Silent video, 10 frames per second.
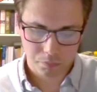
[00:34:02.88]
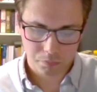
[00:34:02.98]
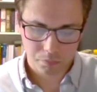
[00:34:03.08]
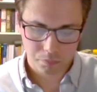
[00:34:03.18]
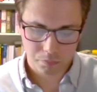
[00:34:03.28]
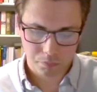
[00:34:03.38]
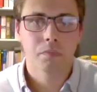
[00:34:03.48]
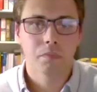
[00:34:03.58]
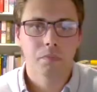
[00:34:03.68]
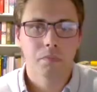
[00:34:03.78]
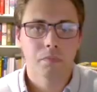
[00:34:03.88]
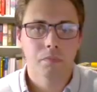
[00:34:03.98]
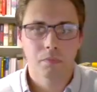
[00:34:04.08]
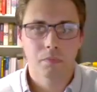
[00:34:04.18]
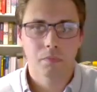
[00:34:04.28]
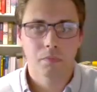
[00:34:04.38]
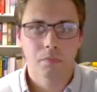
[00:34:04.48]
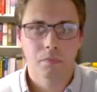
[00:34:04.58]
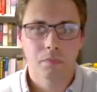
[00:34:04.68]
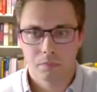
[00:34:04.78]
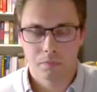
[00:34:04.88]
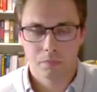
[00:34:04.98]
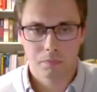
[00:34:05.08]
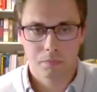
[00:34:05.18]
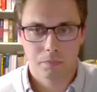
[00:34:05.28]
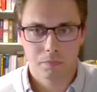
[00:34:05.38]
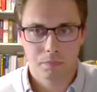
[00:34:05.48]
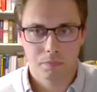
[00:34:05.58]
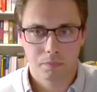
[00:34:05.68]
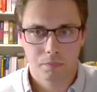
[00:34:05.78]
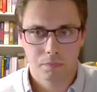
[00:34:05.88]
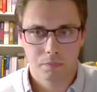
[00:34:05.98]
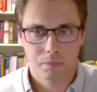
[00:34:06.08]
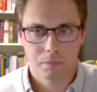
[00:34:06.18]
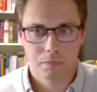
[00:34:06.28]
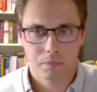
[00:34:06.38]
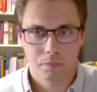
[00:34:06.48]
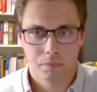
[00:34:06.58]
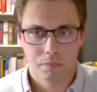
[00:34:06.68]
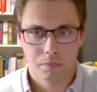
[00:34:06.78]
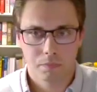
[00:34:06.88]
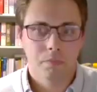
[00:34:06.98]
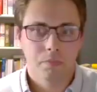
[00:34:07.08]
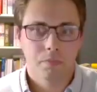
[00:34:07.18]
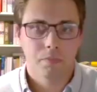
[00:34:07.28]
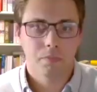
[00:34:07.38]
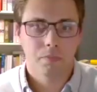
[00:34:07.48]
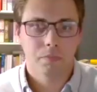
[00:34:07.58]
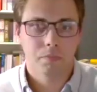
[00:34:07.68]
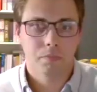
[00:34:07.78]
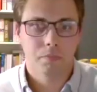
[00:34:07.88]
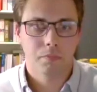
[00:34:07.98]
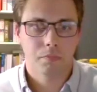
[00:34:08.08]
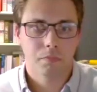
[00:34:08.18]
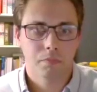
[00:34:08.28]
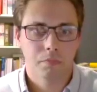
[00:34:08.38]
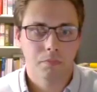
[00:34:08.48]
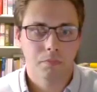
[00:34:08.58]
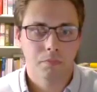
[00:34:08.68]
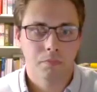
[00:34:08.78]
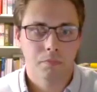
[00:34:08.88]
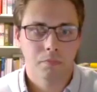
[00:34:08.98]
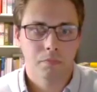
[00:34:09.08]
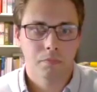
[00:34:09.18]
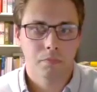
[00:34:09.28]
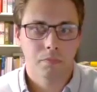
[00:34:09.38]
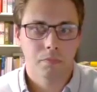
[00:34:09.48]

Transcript: (not speaking)